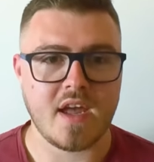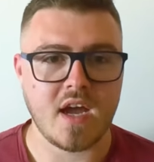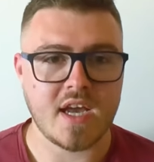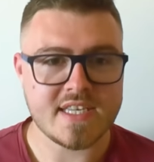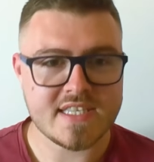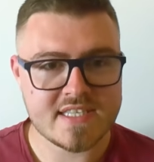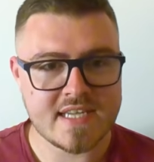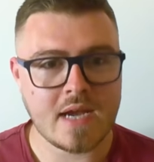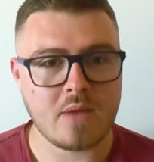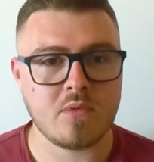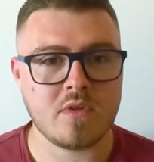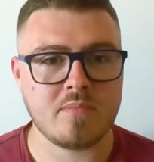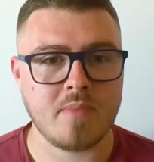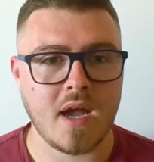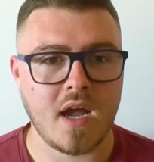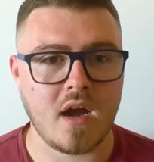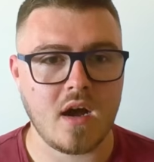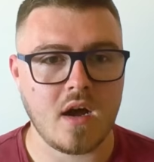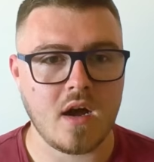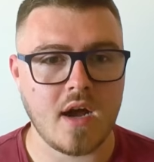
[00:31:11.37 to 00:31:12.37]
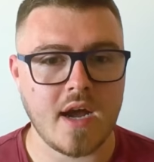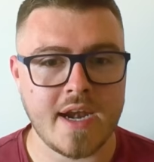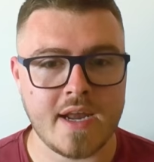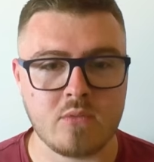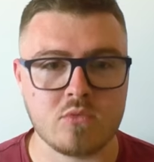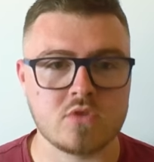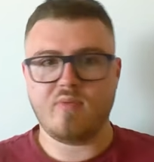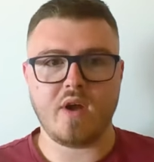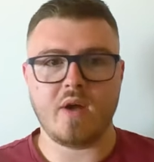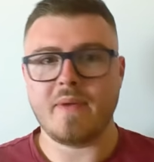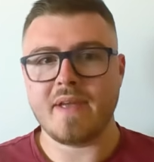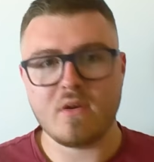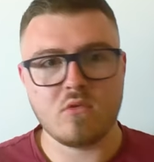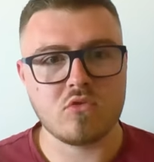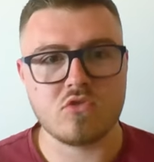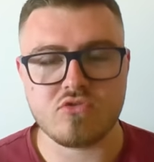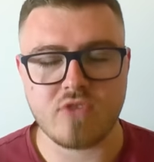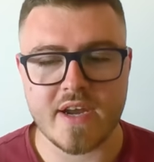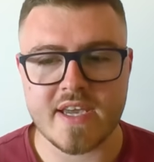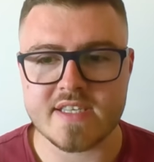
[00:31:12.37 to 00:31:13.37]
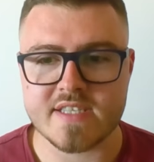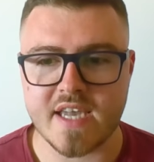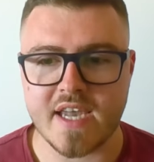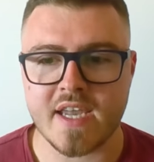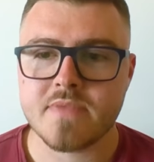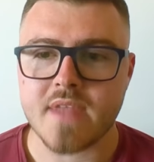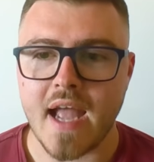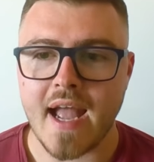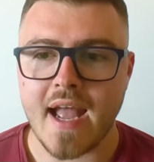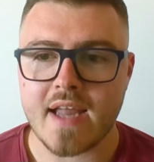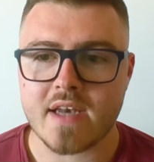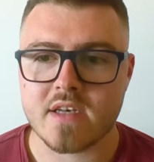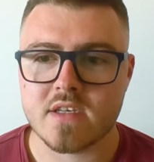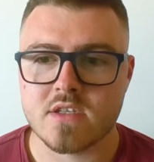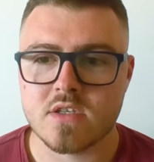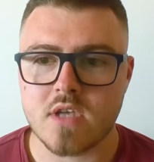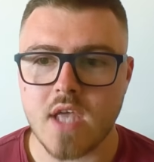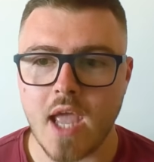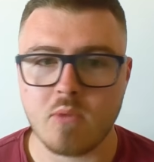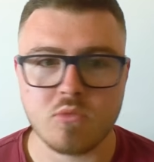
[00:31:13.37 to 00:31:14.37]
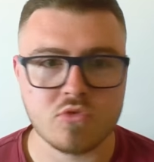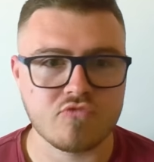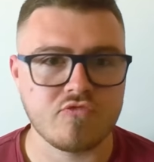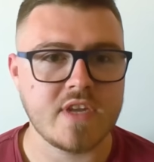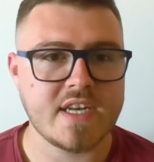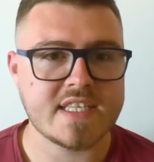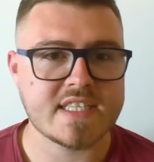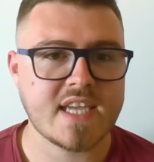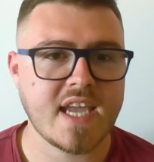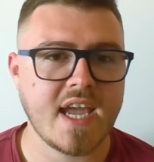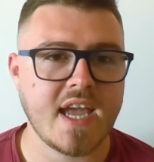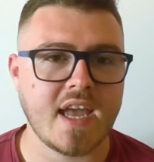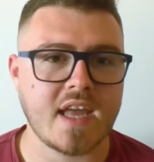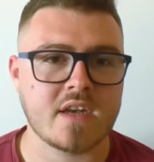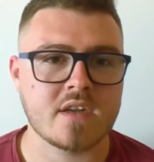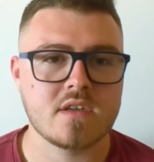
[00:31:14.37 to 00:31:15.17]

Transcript: I sat with my heart and it was going all crazy and it was really scared.